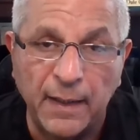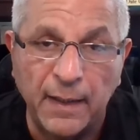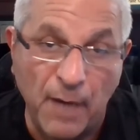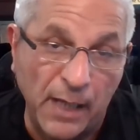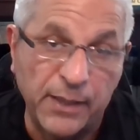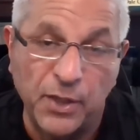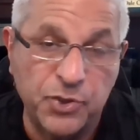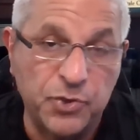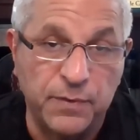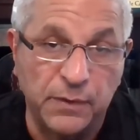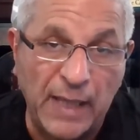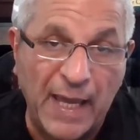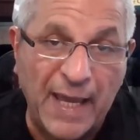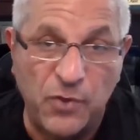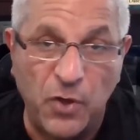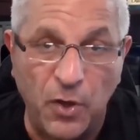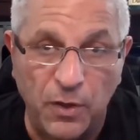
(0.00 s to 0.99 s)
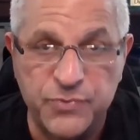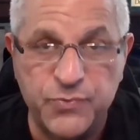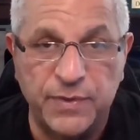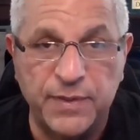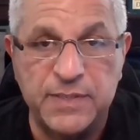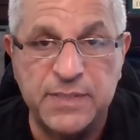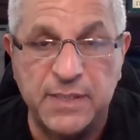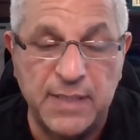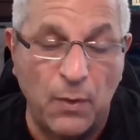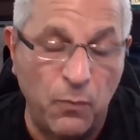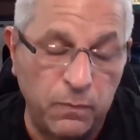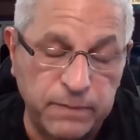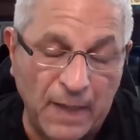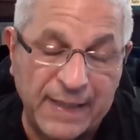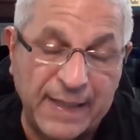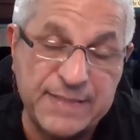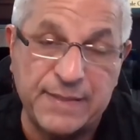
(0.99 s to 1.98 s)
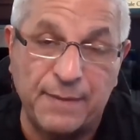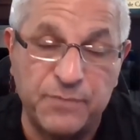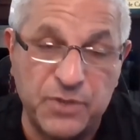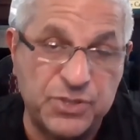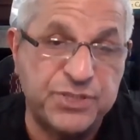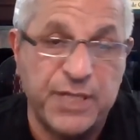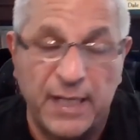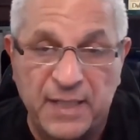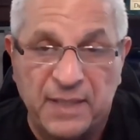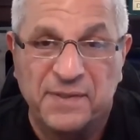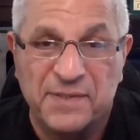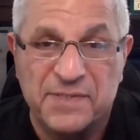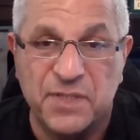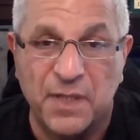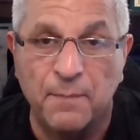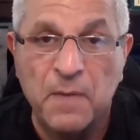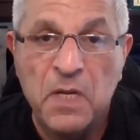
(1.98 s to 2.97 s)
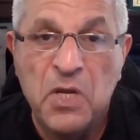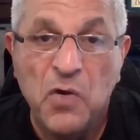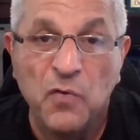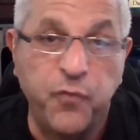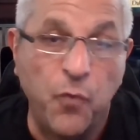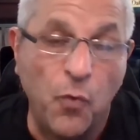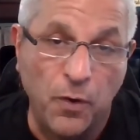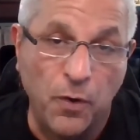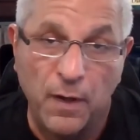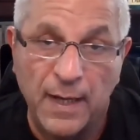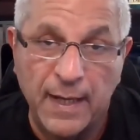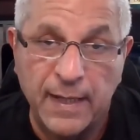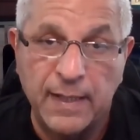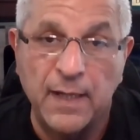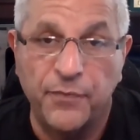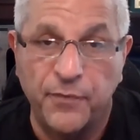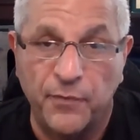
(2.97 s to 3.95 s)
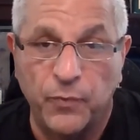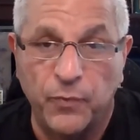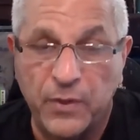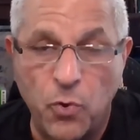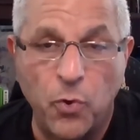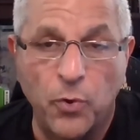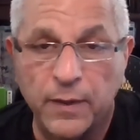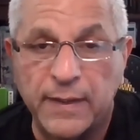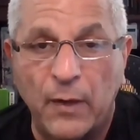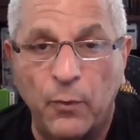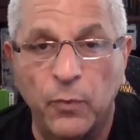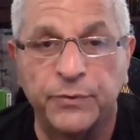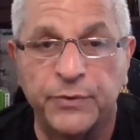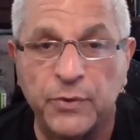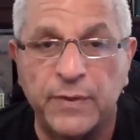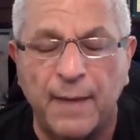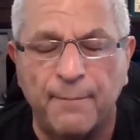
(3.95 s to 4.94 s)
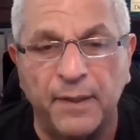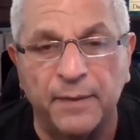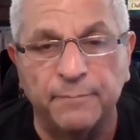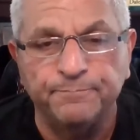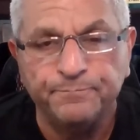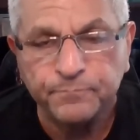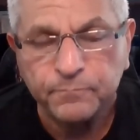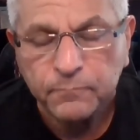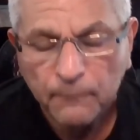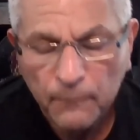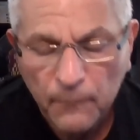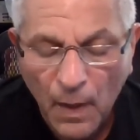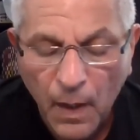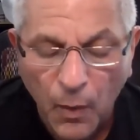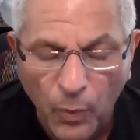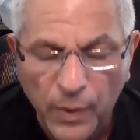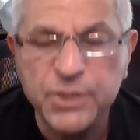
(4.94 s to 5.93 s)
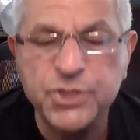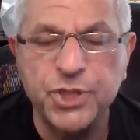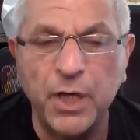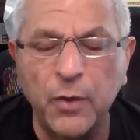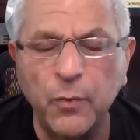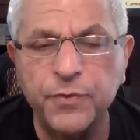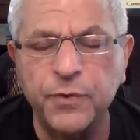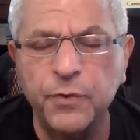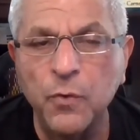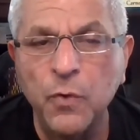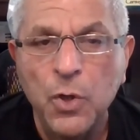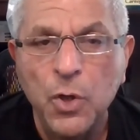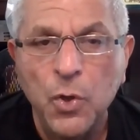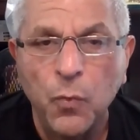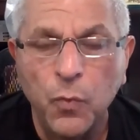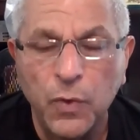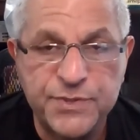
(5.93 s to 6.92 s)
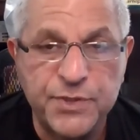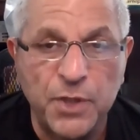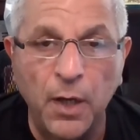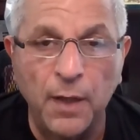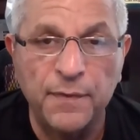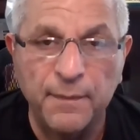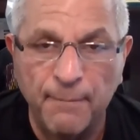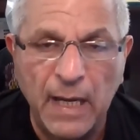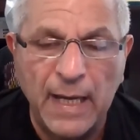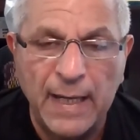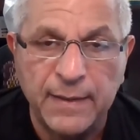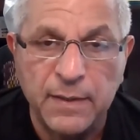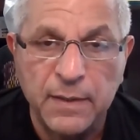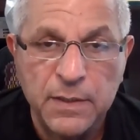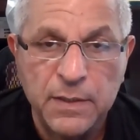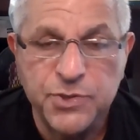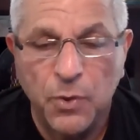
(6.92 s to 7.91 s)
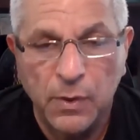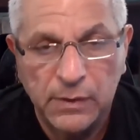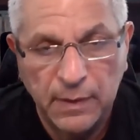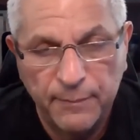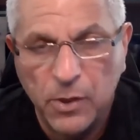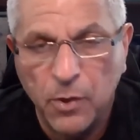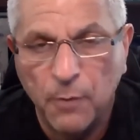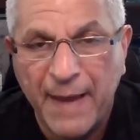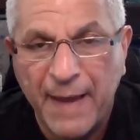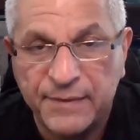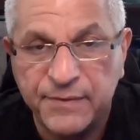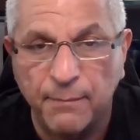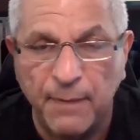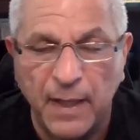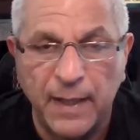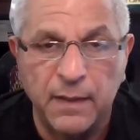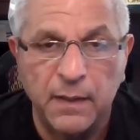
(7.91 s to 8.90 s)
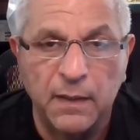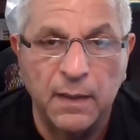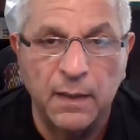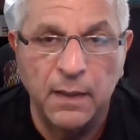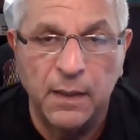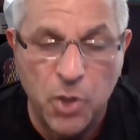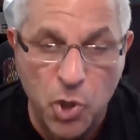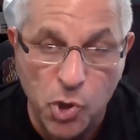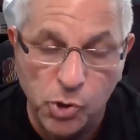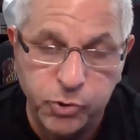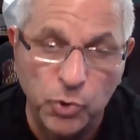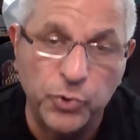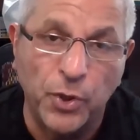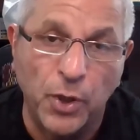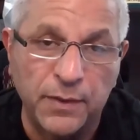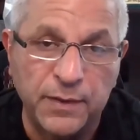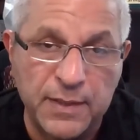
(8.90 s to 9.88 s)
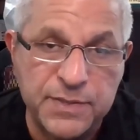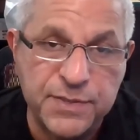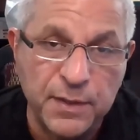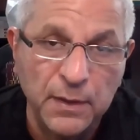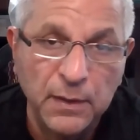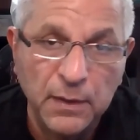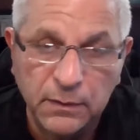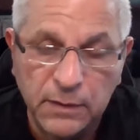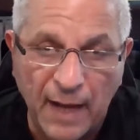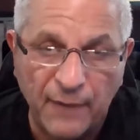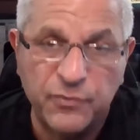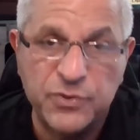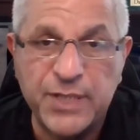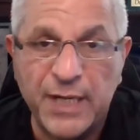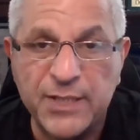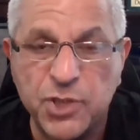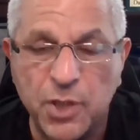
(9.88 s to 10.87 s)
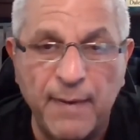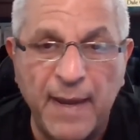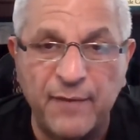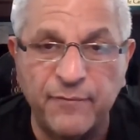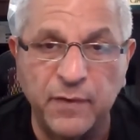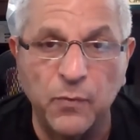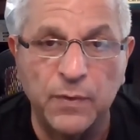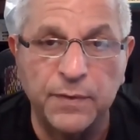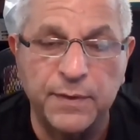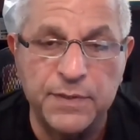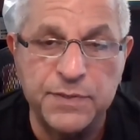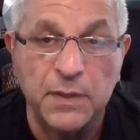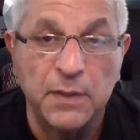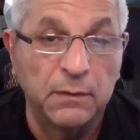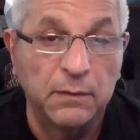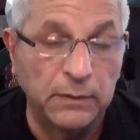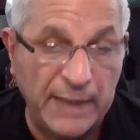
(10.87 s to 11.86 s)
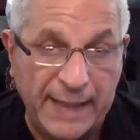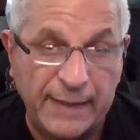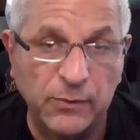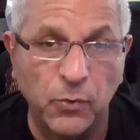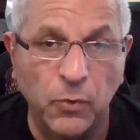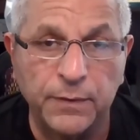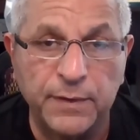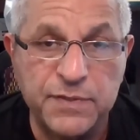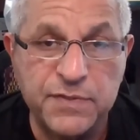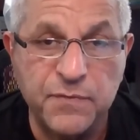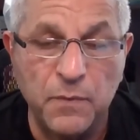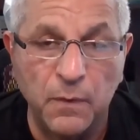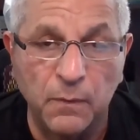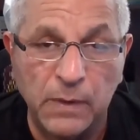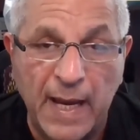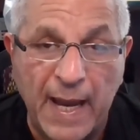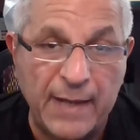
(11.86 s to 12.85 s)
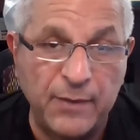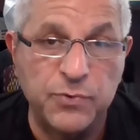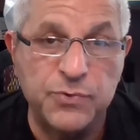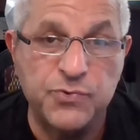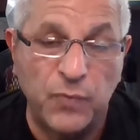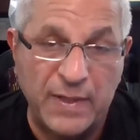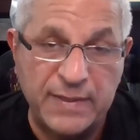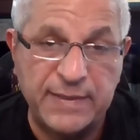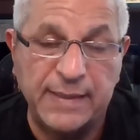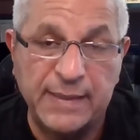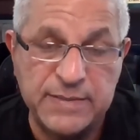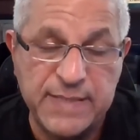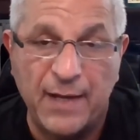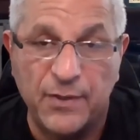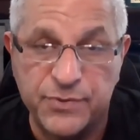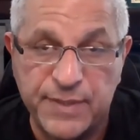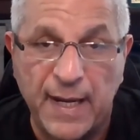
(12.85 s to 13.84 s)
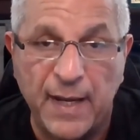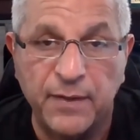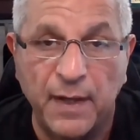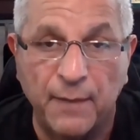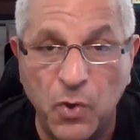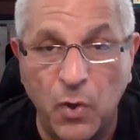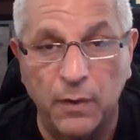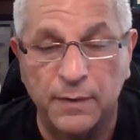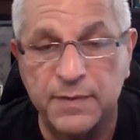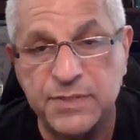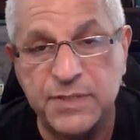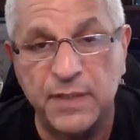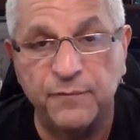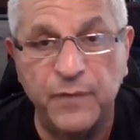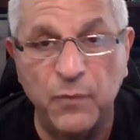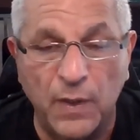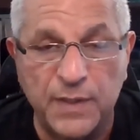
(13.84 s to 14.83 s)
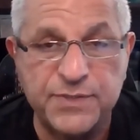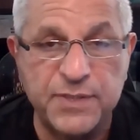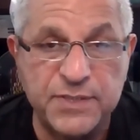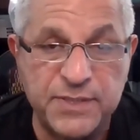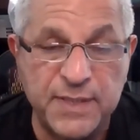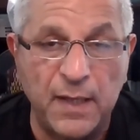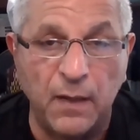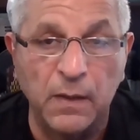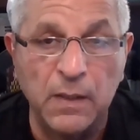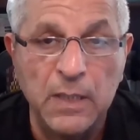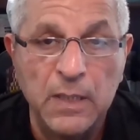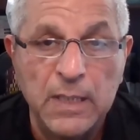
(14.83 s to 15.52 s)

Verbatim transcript: I'm not going to do the live calls with this because I, I guess I'm just setting this up for another recording that will do that. But I want to share with you what's on the mind. So let me go back to my and conclude on this conversation I'm having with this landlord, this guy who's renting his house out, and I'm calling to see if he wants to sell.